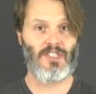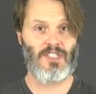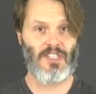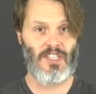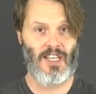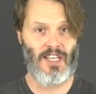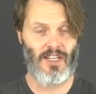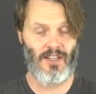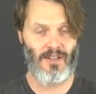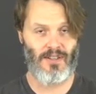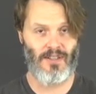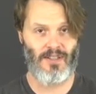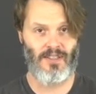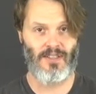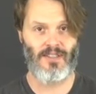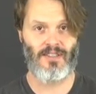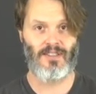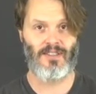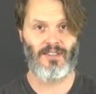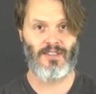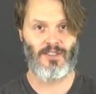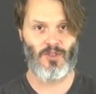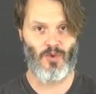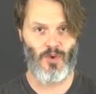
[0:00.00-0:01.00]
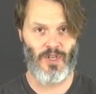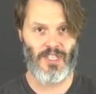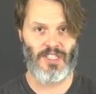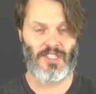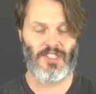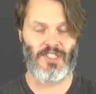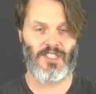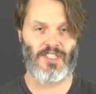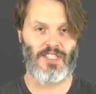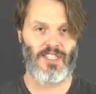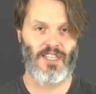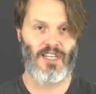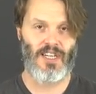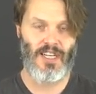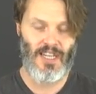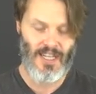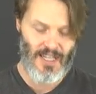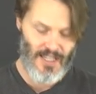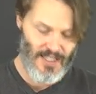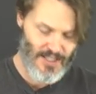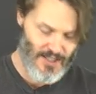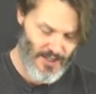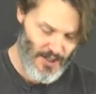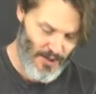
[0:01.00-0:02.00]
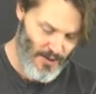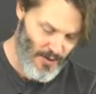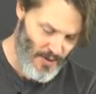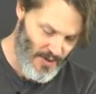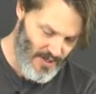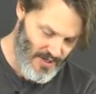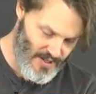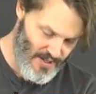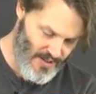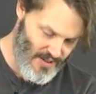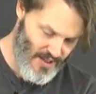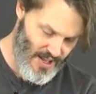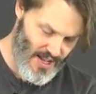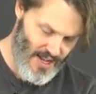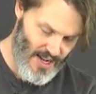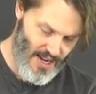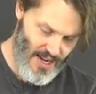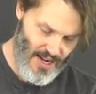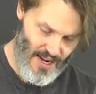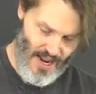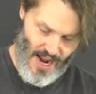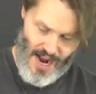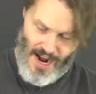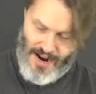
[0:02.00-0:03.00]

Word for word: steel twists. So they